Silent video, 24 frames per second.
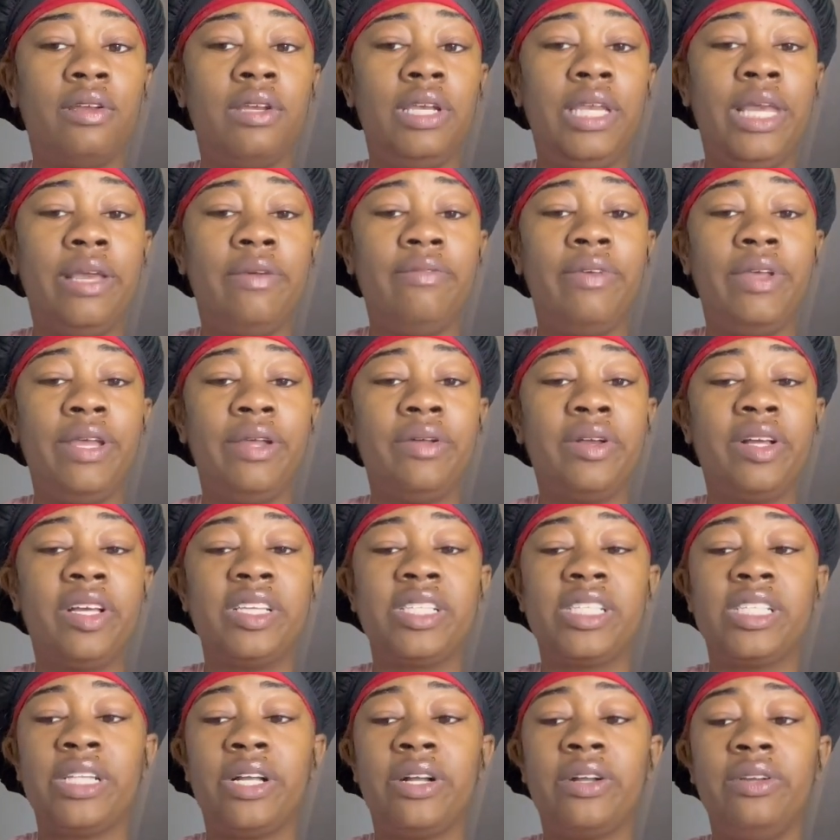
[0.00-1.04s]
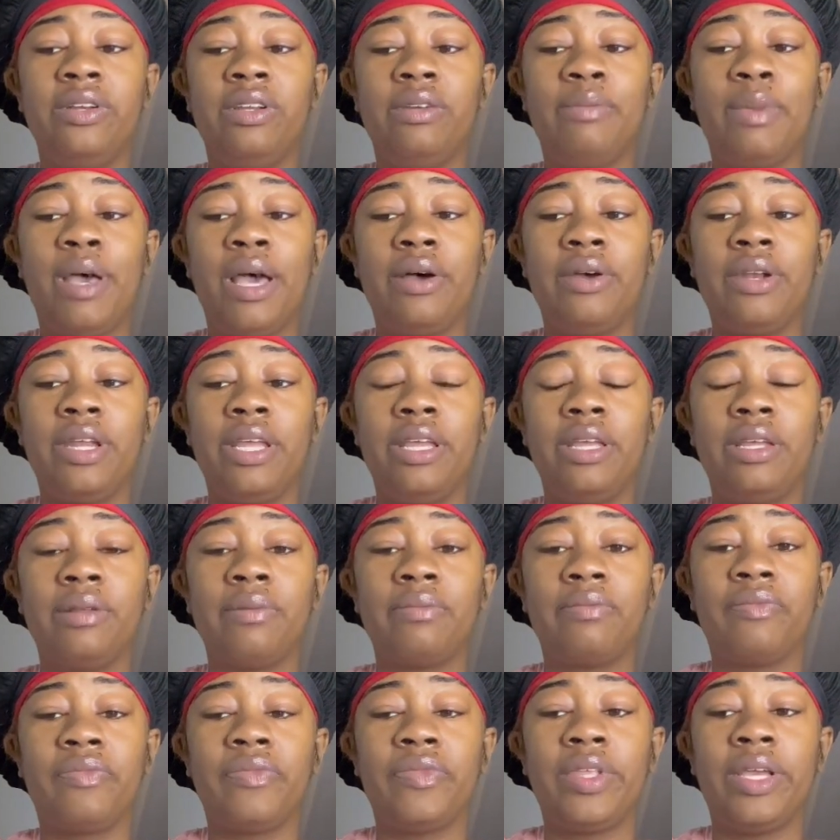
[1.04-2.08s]
They're very concerned about it.
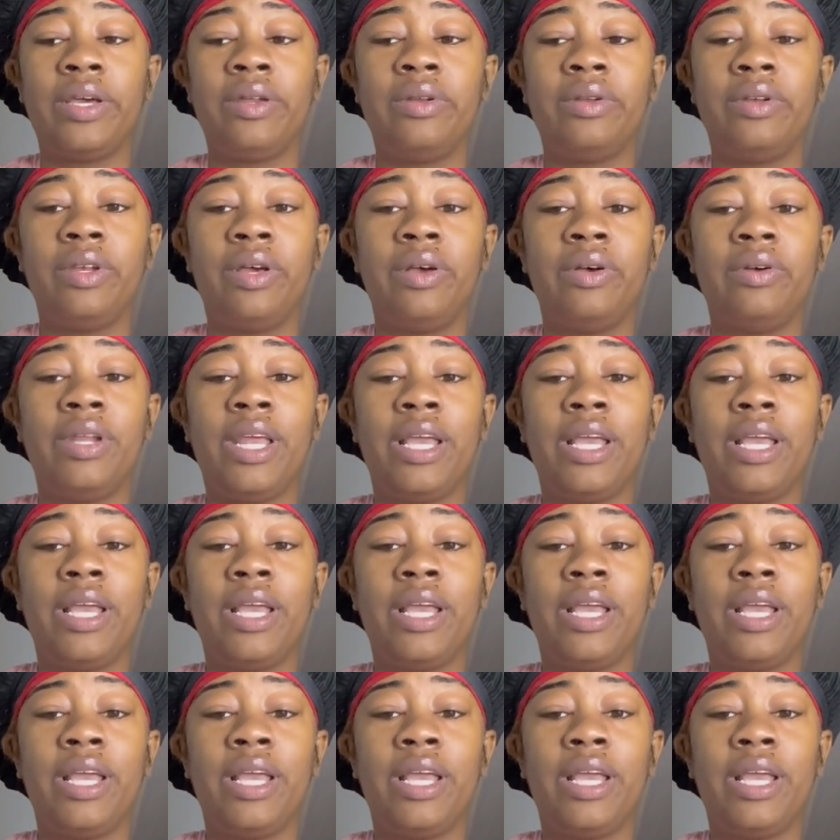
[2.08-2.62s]
I don't know,